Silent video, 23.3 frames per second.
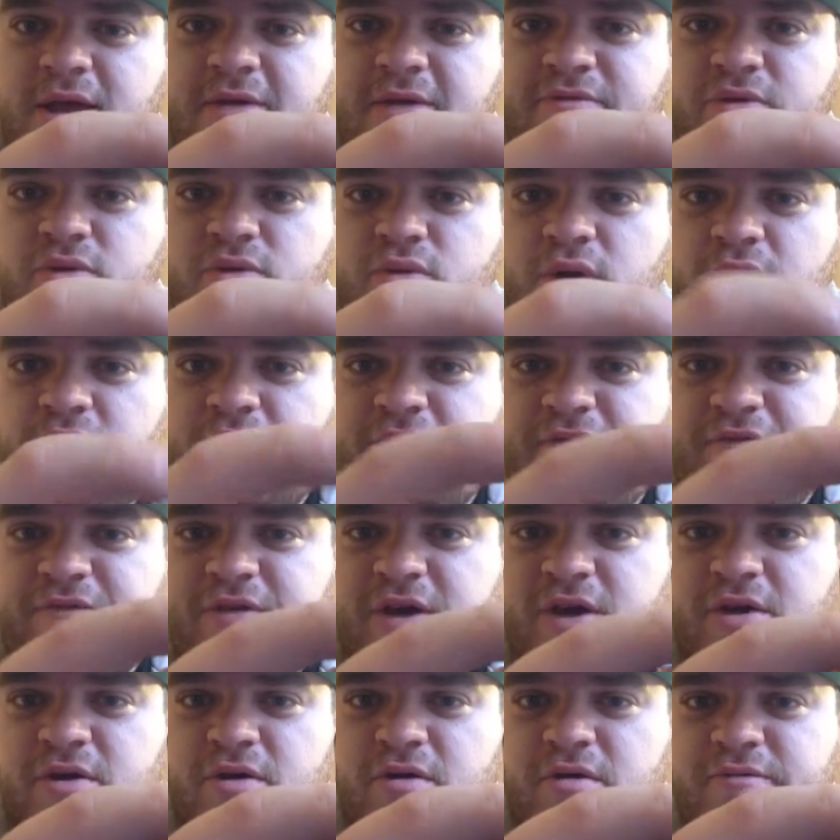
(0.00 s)
If you run your
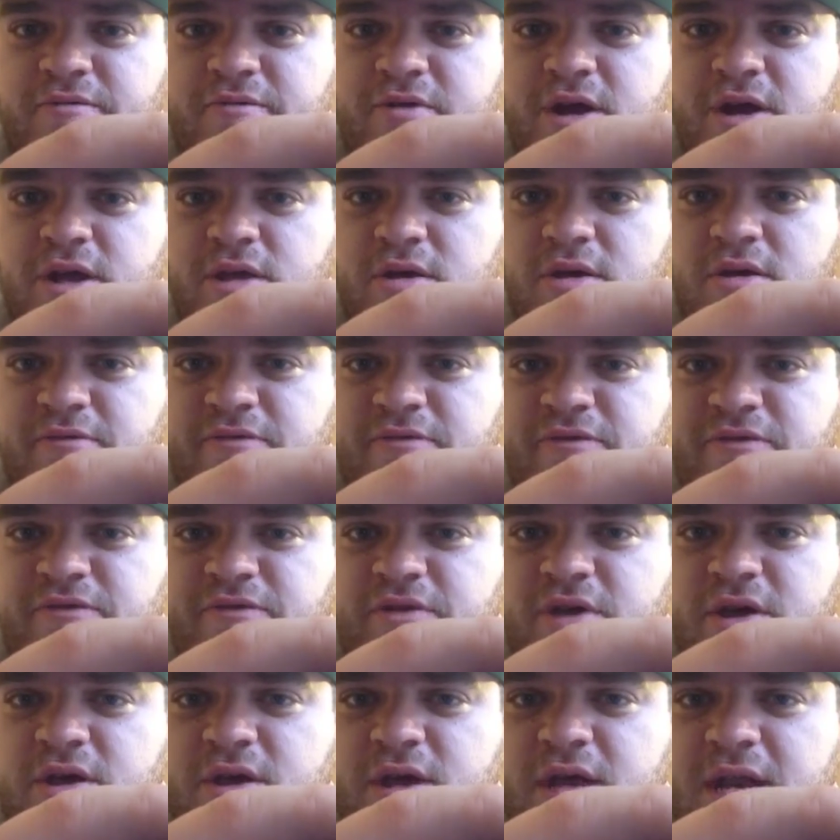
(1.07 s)
finger over it, you can
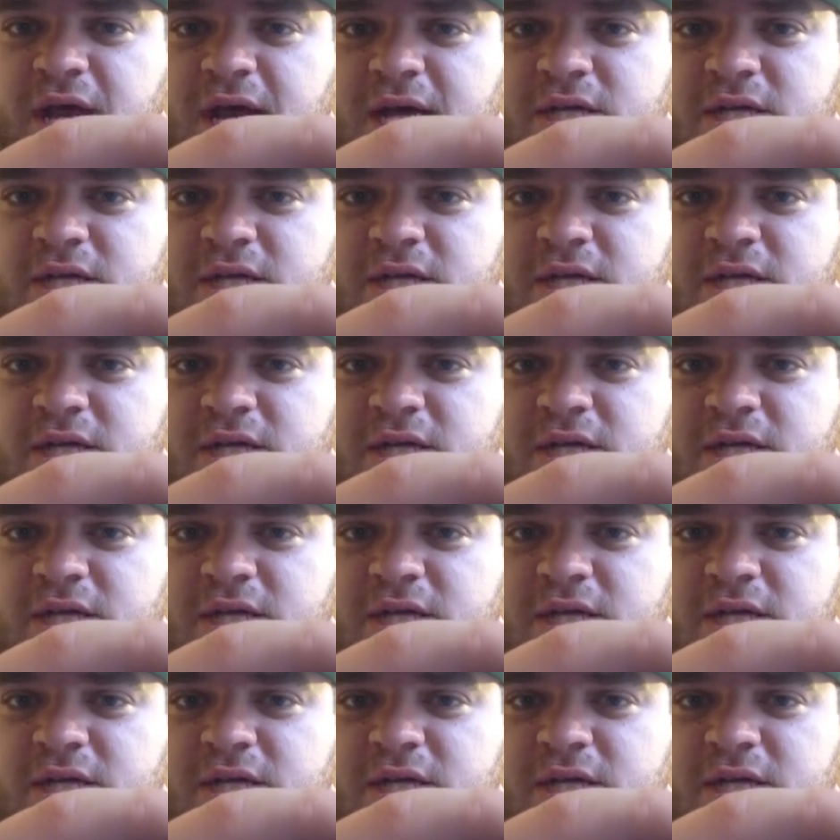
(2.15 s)
feel it